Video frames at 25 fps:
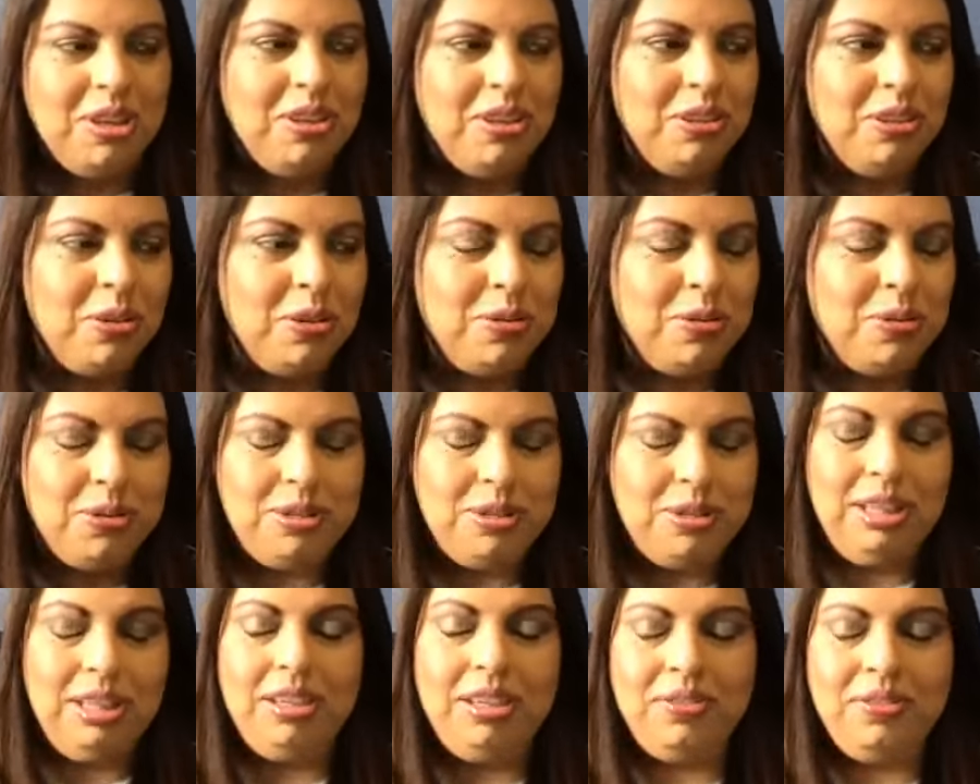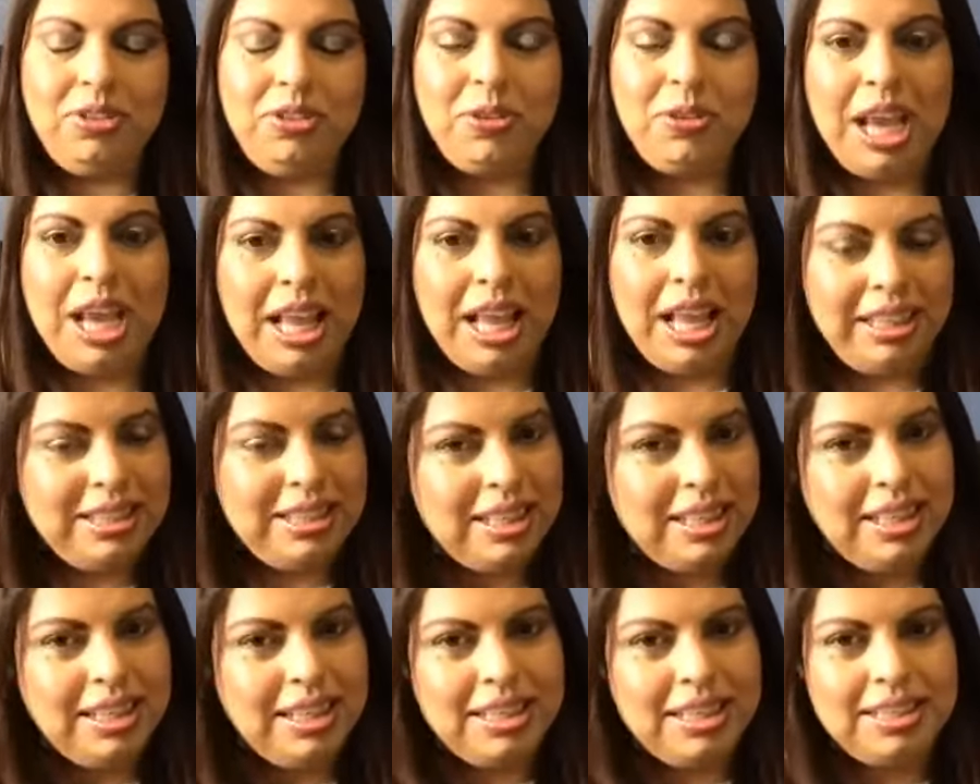those lived
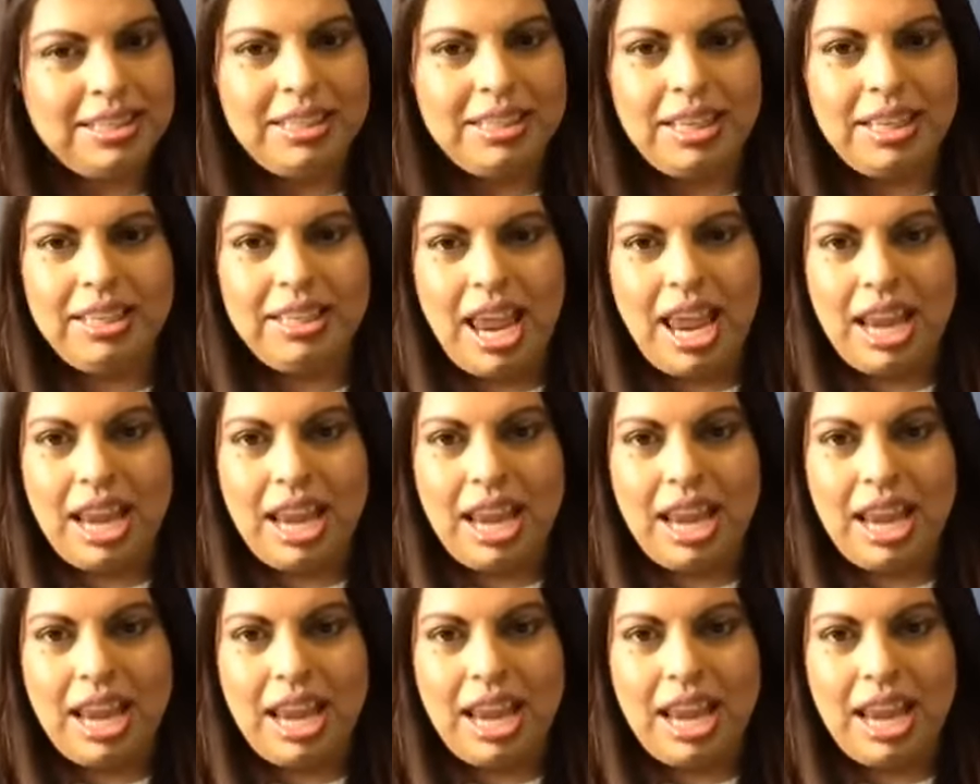realities and